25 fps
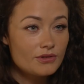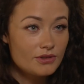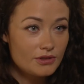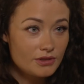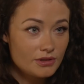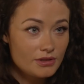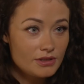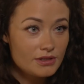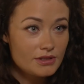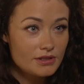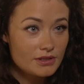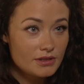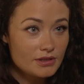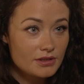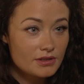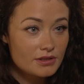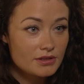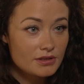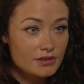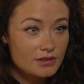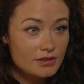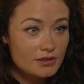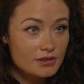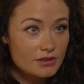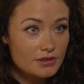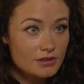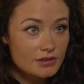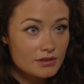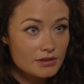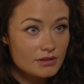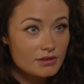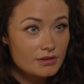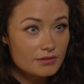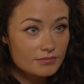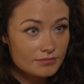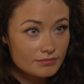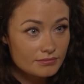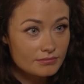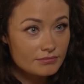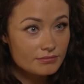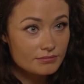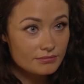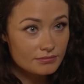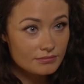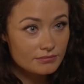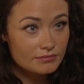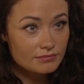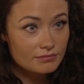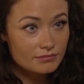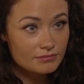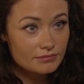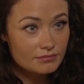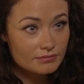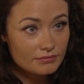So then I thought, drink driving, I don't